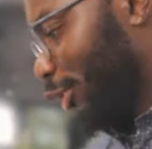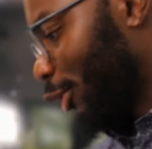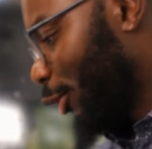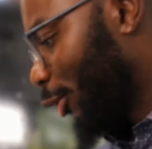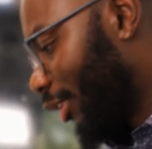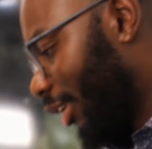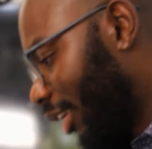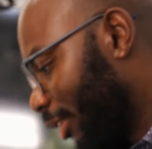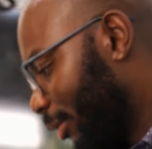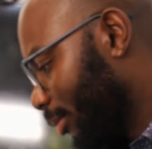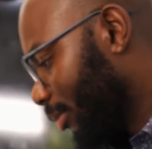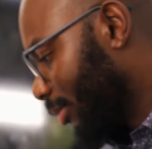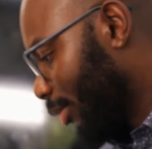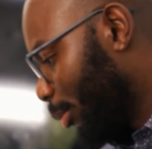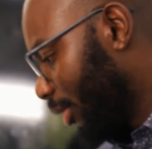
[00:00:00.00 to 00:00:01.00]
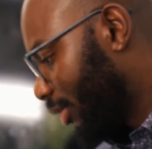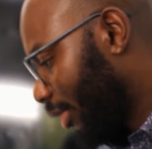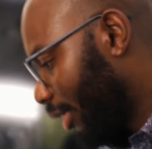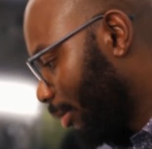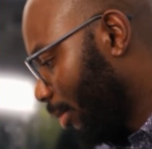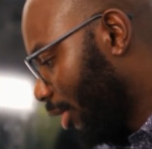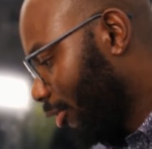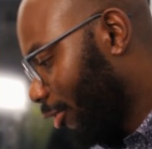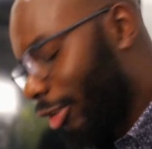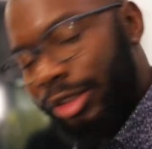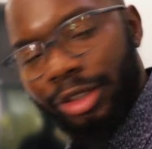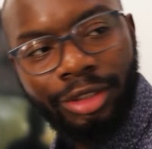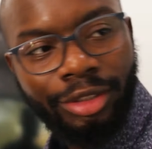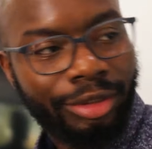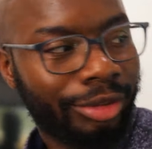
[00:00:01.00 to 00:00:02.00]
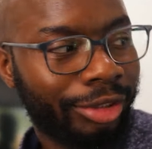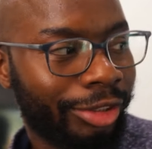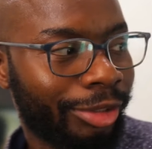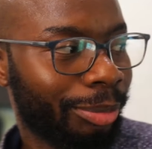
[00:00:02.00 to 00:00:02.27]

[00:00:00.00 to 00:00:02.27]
So Mr. Emmanuel is